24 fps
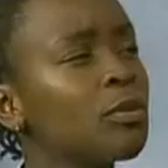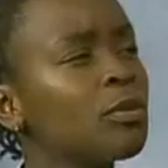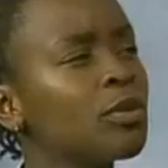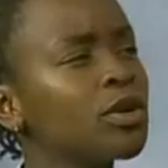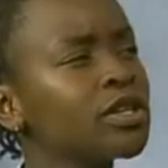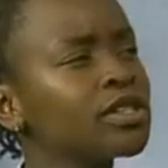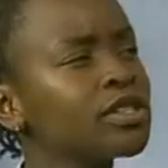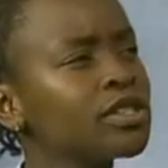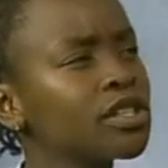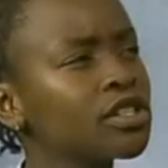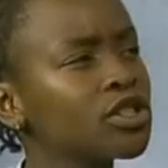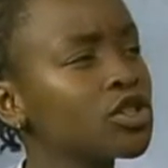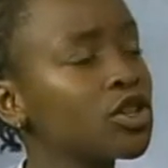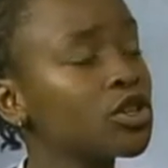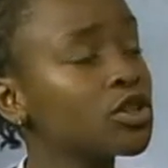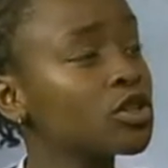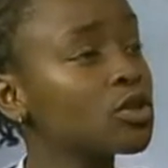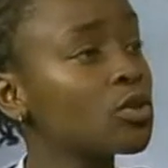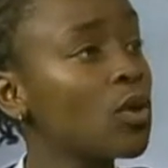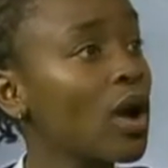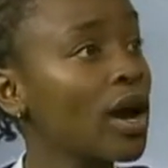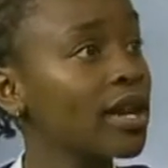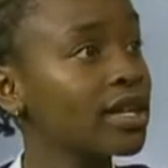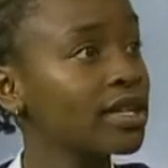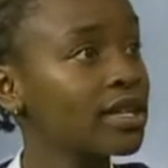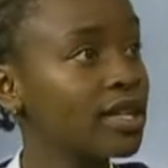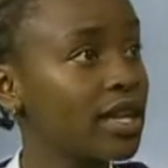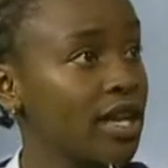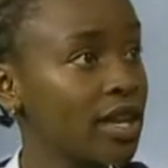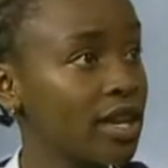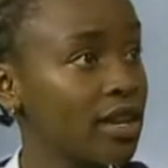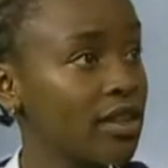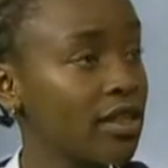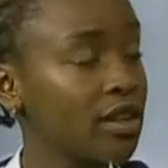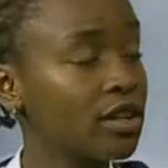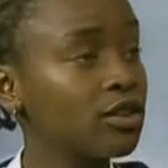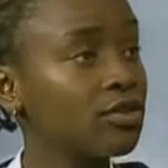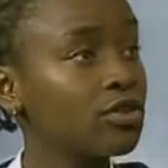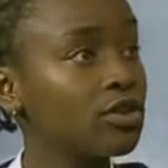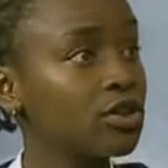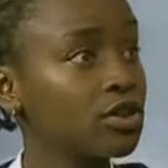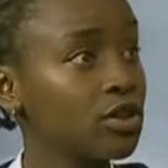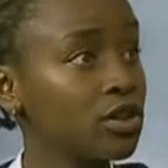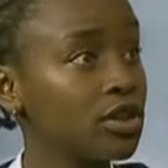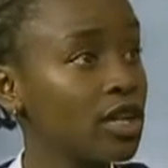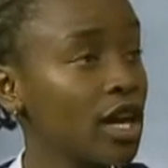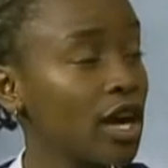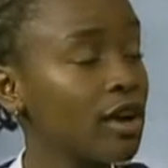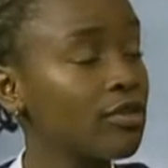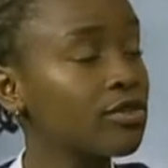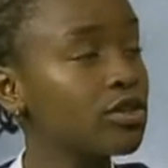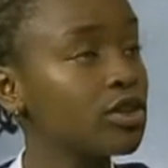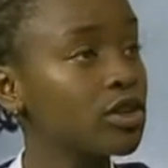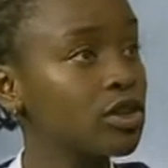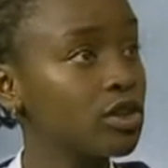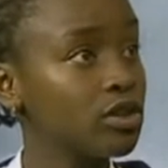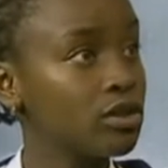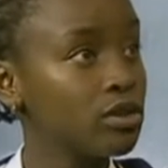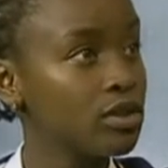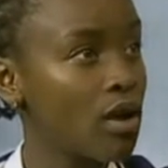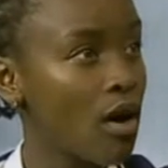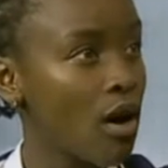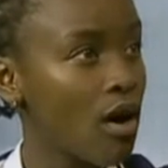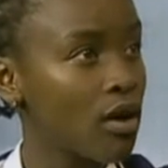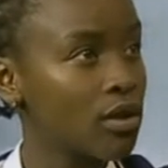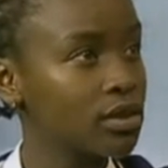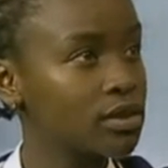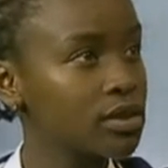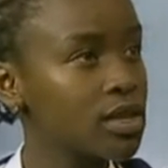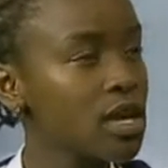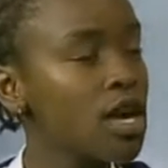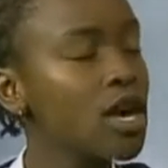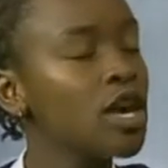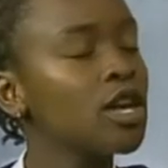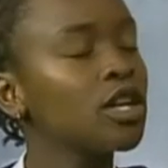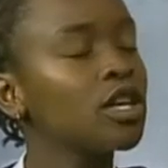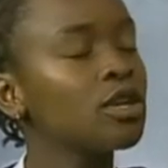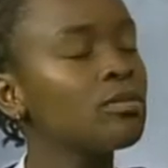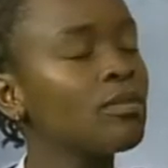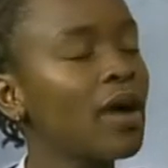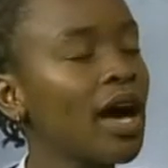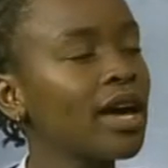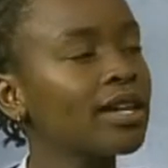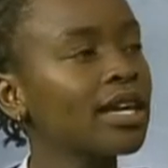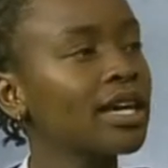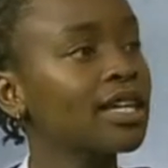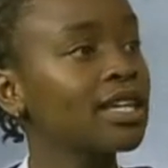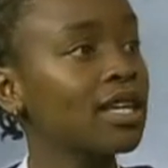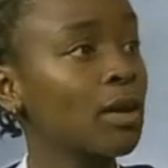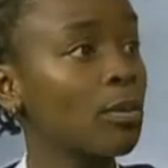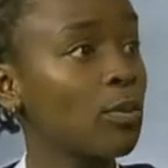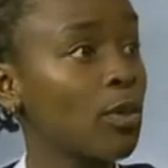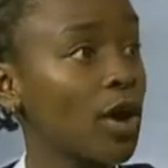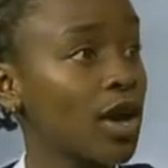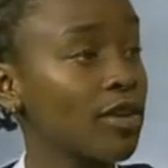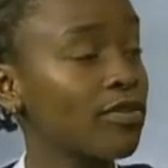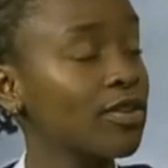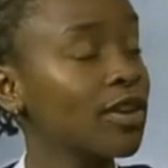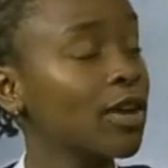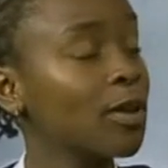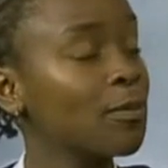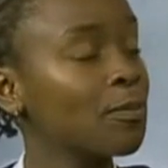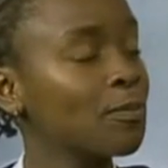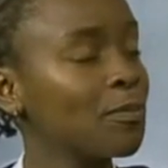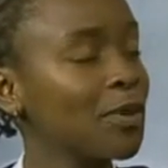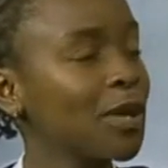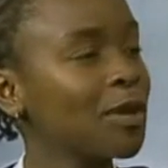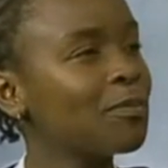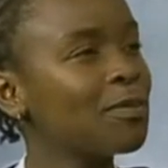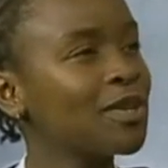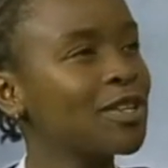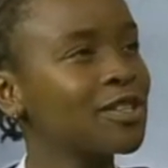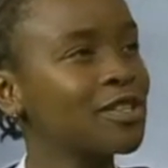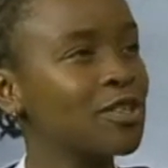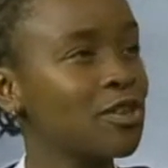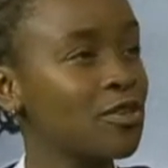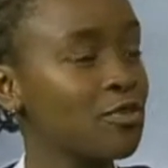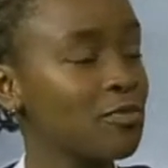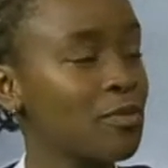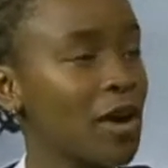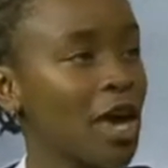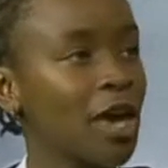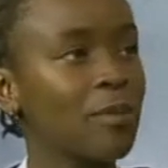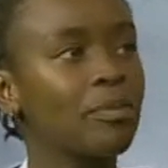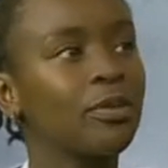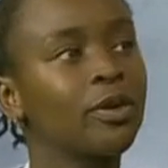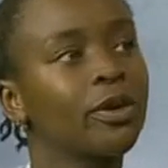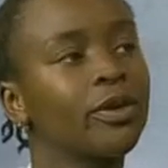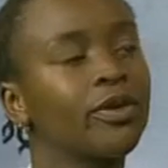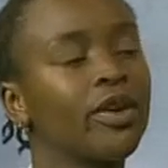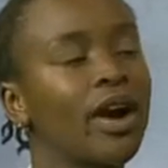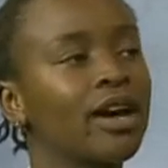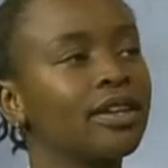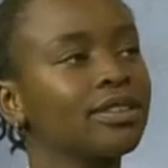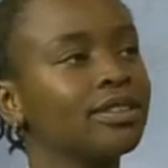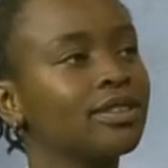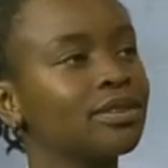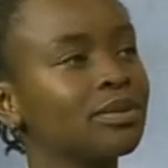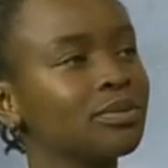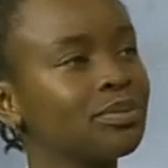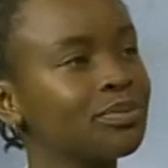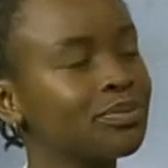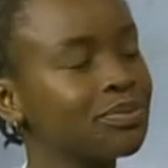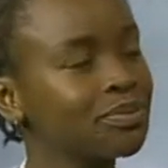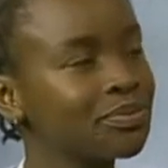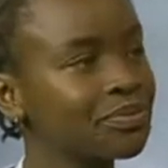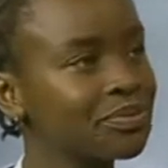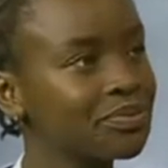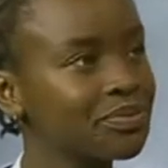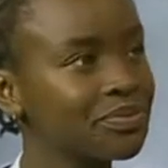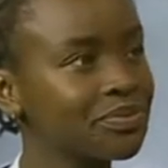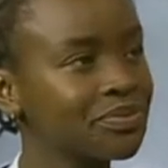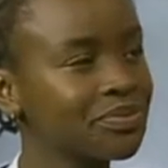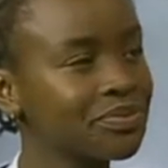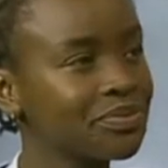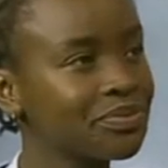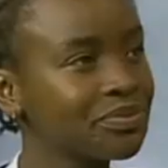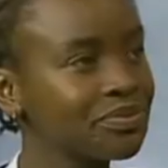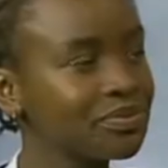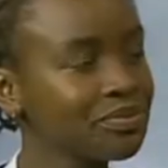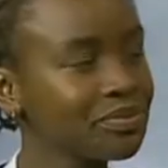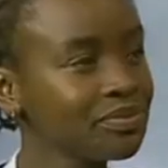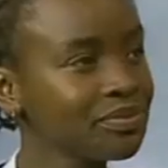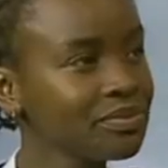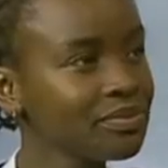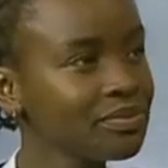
Princess shows quite clearly that if you don't have cue cards, you might end up waving a big piece of paper around. And